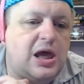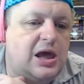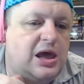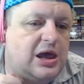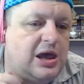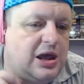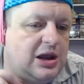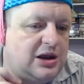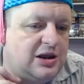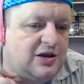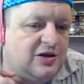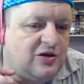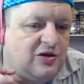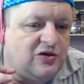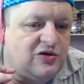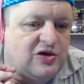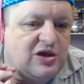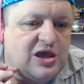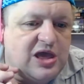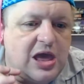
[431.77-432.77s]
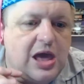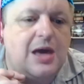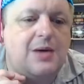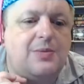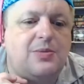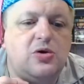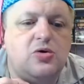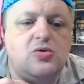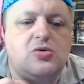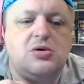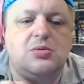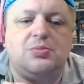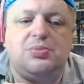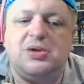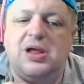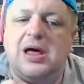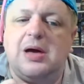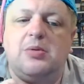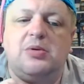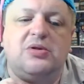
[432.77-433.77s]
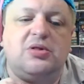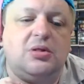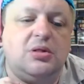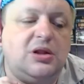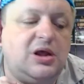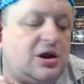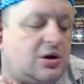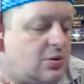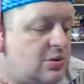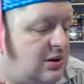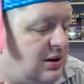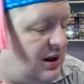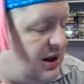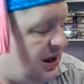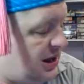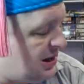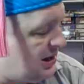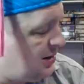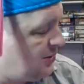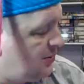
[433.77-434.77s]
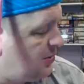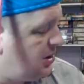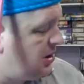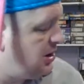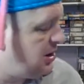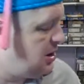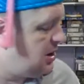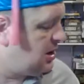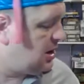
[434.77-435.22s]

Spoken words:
It is a game you can play with literally anyone.